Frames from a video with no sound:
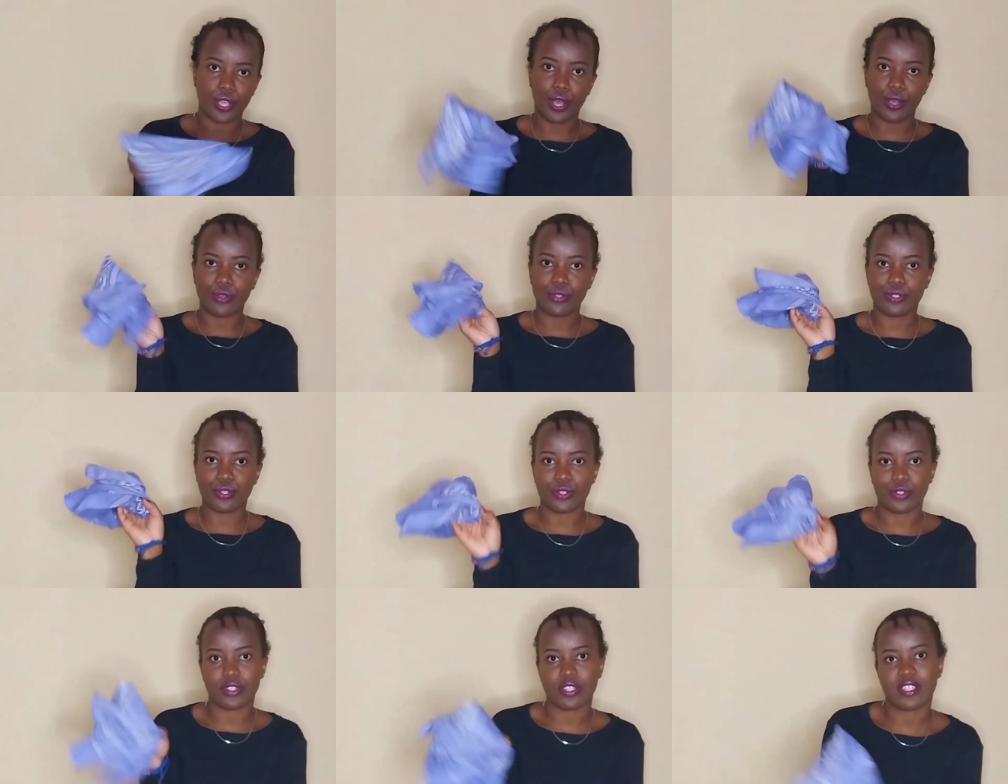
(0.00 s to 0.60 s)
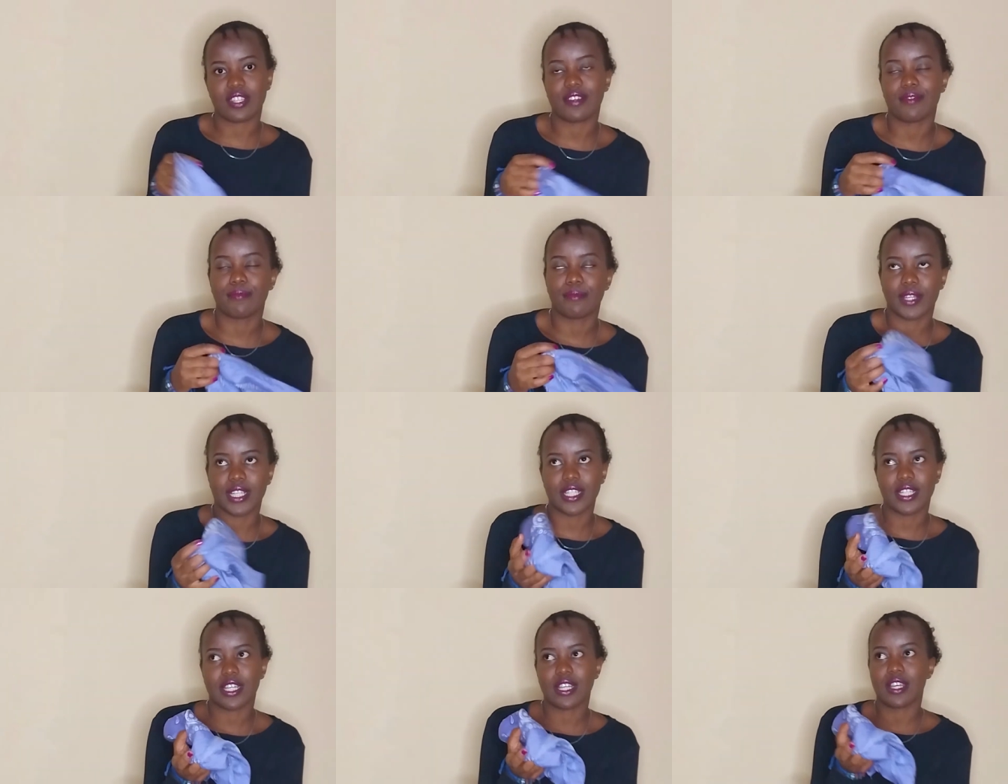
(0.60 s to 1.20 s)
how to use a
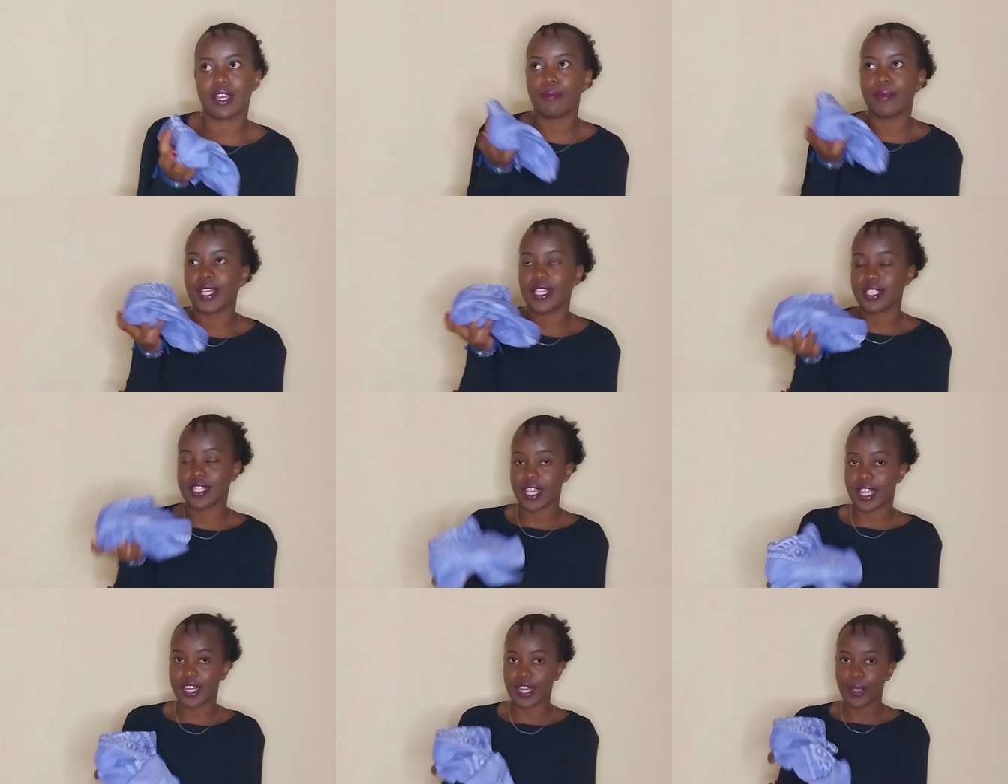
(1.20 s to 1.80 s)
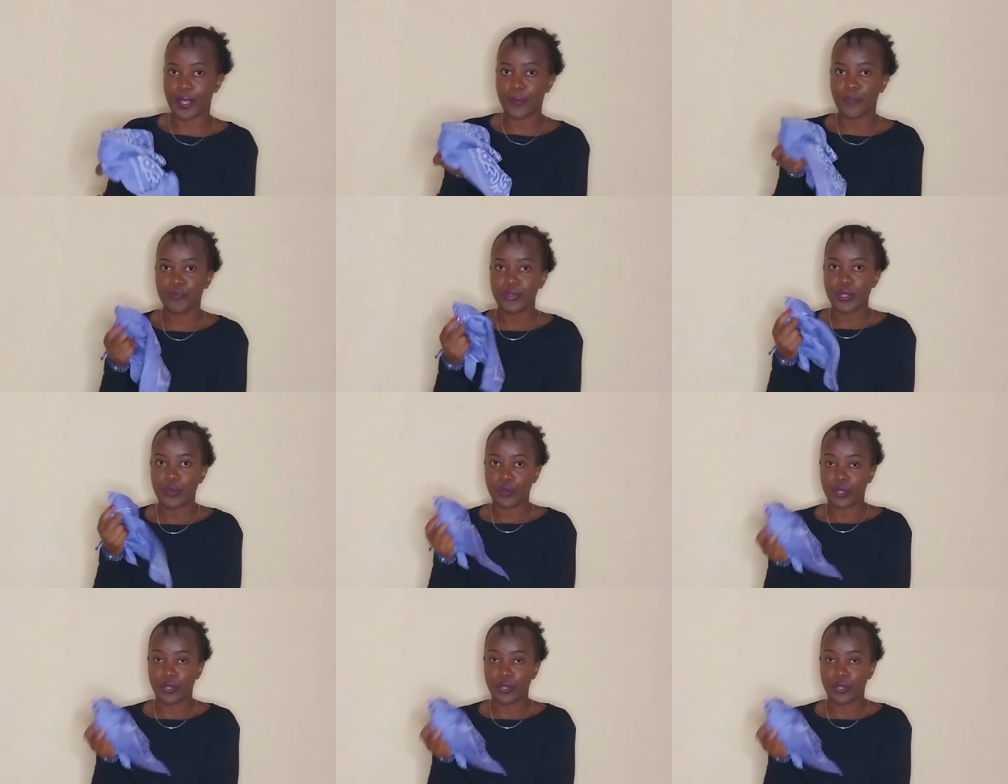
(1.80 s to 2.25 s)
bandana